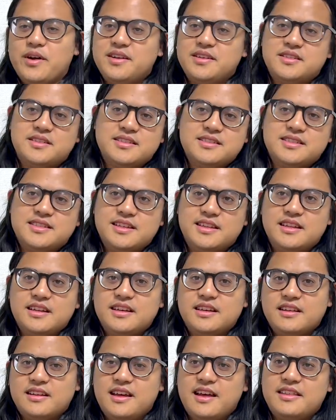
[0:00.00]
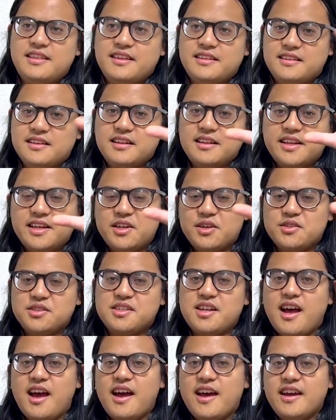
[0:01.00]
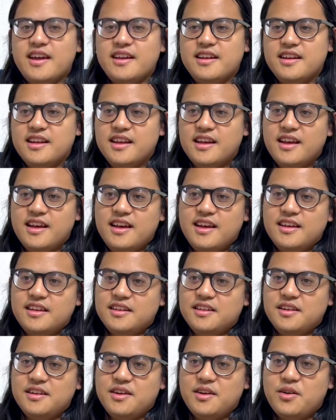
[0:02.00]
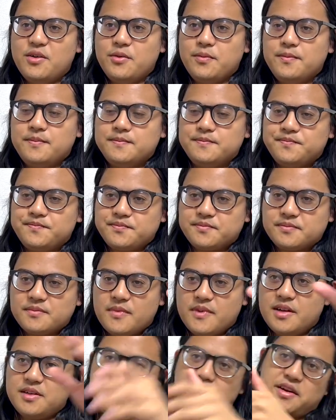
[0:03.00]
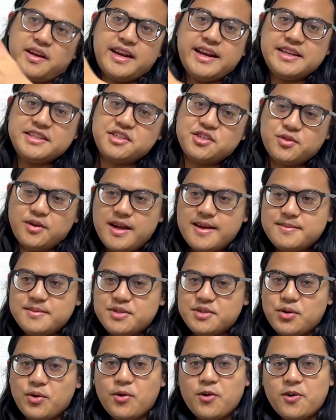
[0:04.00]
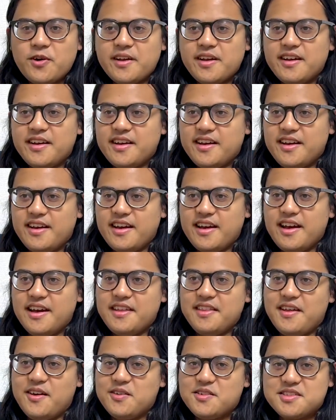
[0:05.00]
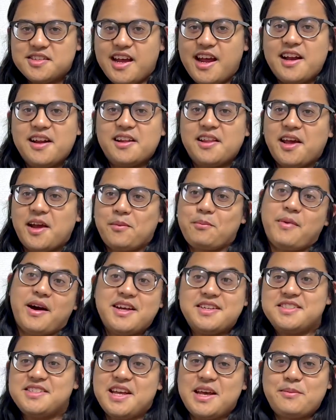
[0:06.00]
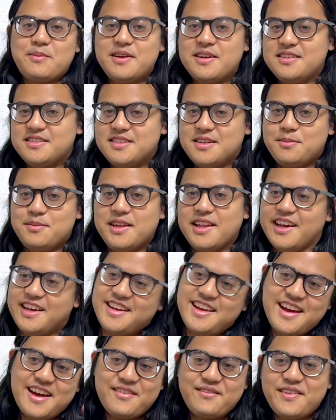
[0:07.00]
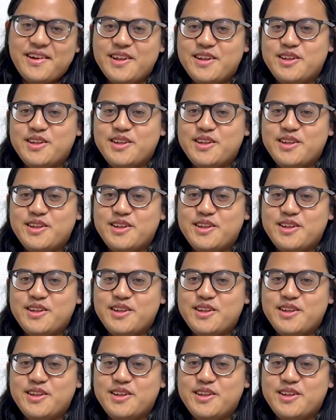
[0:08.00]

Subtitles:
To see the Glico sign, took an Instagram story, and that was kind of like my statement to be like, yeah, I'm finally in